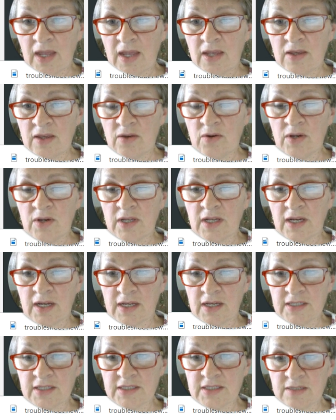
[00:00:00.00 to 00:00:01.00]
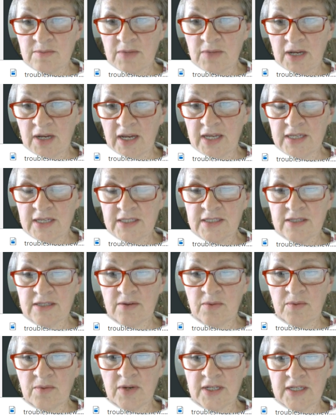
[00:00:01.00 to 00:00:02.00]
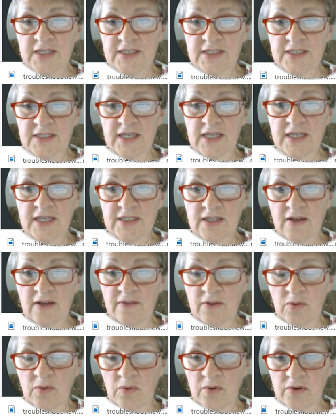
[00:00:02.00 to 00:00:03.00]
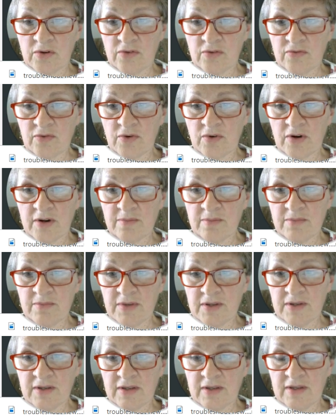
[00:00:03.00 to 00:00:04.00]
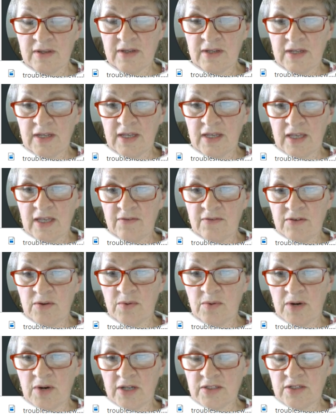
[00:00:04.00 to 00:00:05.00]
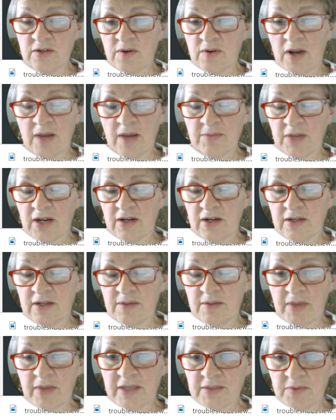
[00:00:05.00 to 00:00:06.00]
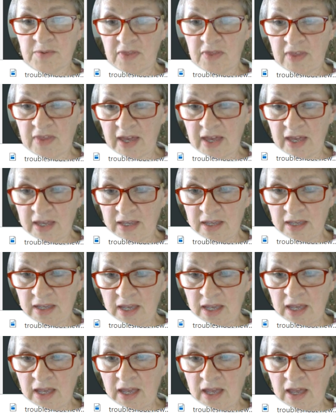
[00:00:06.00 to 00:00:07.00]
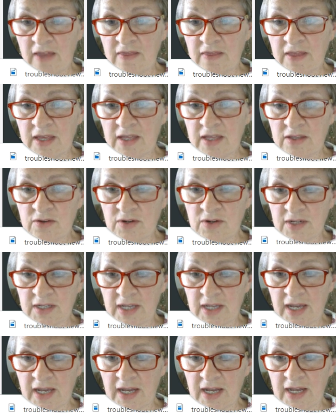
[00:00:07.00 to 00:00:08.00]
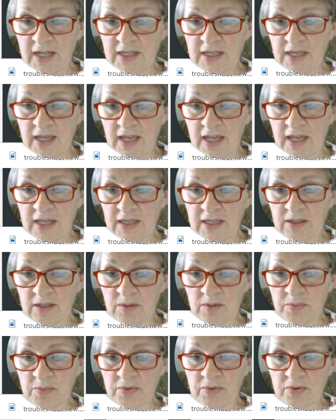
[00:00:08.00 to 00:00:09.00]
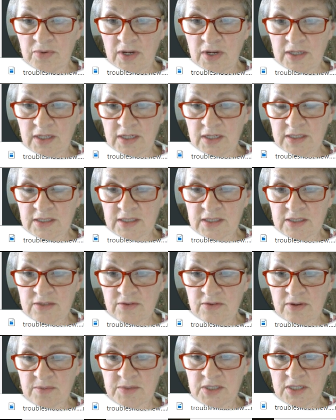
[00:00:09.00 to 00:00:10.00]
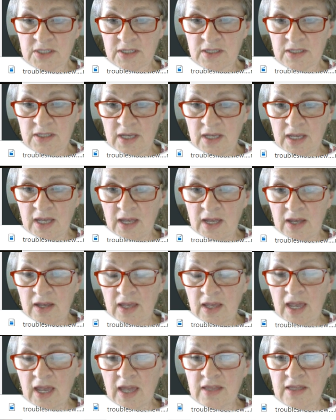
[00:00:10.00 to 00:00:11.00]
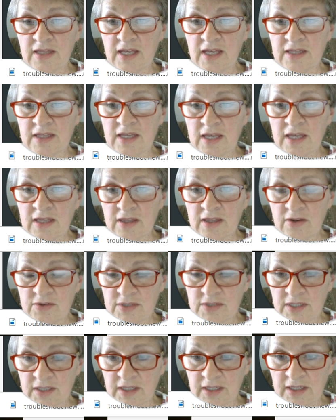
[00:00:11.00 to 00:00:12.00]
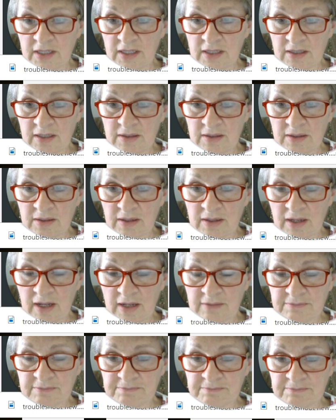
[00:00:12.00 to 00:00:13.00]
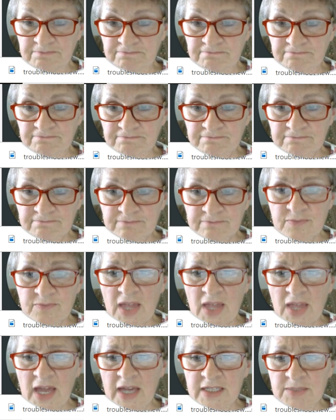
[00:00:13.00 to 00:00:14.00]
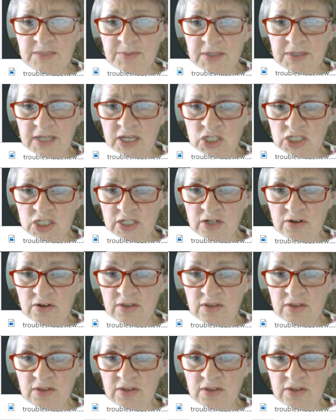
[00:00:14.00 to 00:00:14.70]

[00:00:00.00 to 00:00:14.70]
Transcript: You can customize what it says on the order form if you want to. I'm not going to mess with that. And then you can add a little product description. Okay, and then there's a little explanation here